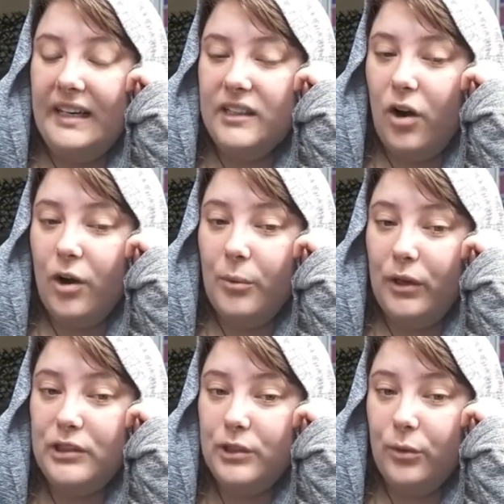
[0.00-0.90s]
our
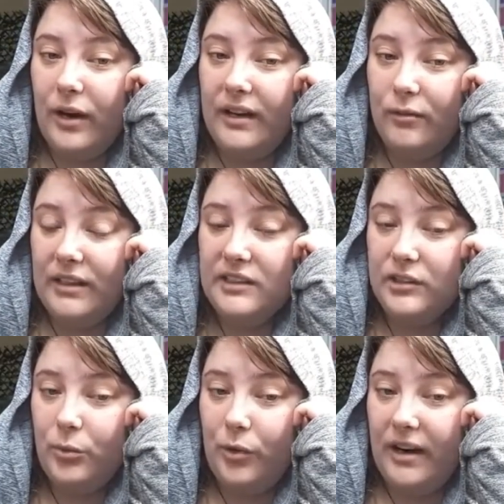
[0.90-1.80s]
emotional and
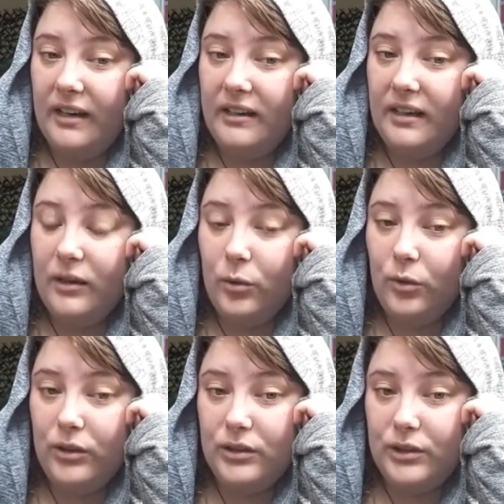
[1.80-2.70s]
irrational brain in
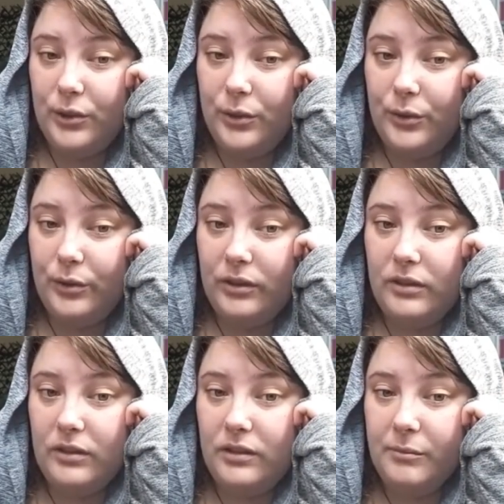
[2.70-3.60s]
order to
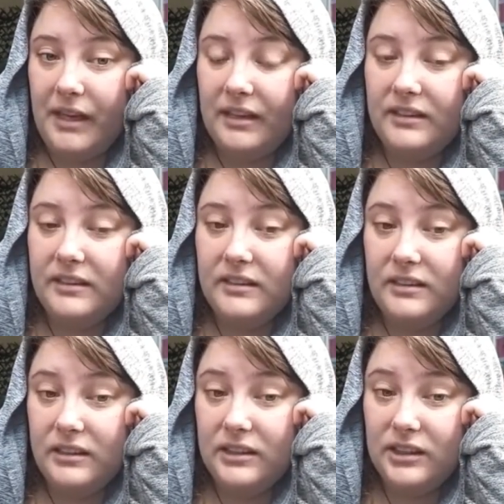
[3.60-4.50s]
make
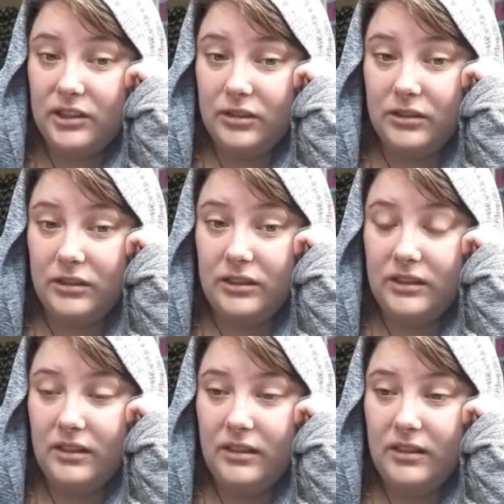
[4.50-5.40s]
decisions.